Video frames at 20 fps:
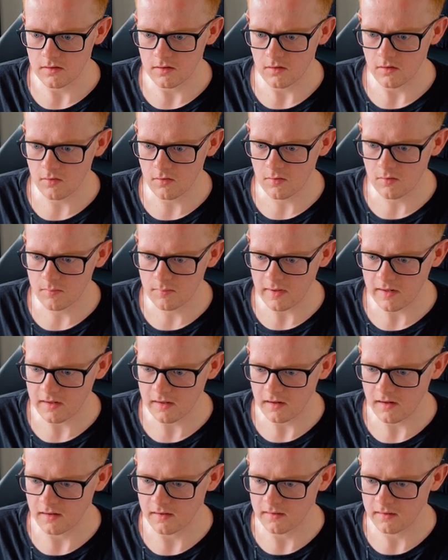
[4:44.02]
Oh my
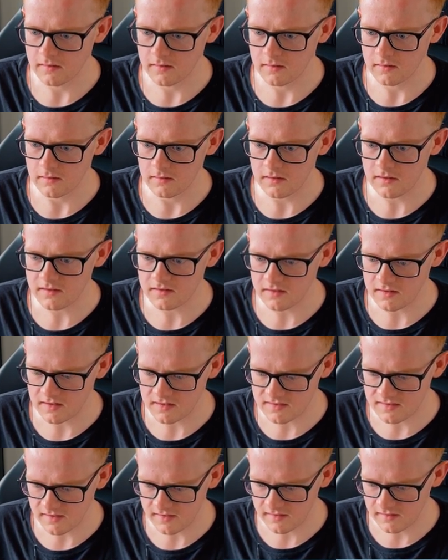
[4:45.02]
god. Look at
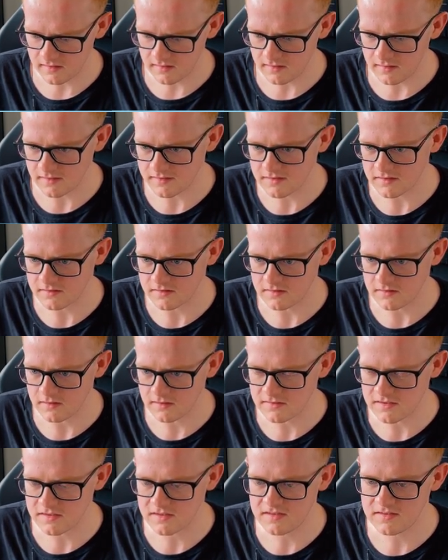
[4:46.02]
he's like it's a
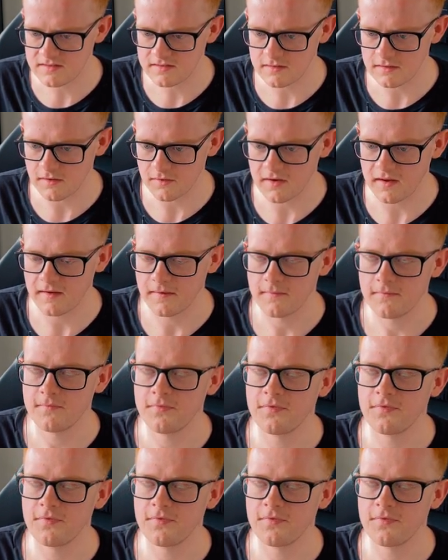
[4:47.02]
it's a okay.